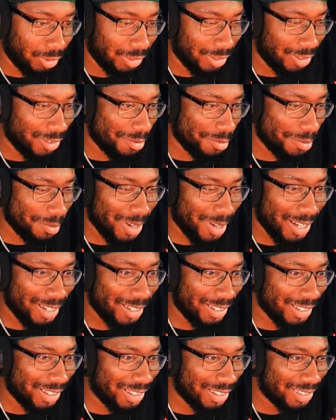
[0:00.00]
Oh my
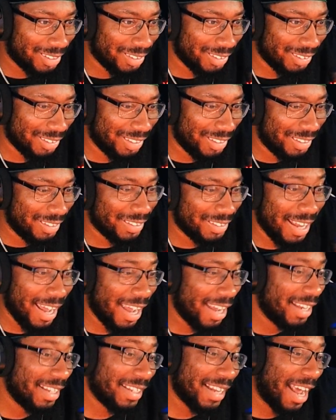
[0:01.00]
gosh, he's
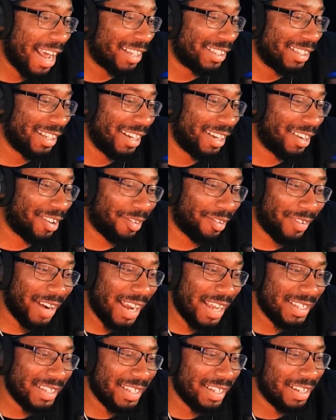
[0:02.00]
actually
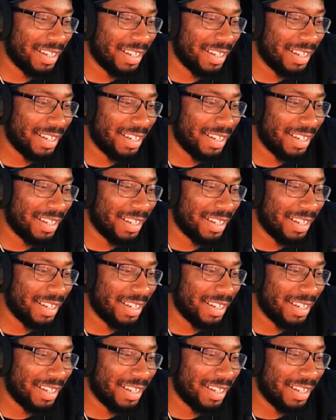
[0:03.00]
crazy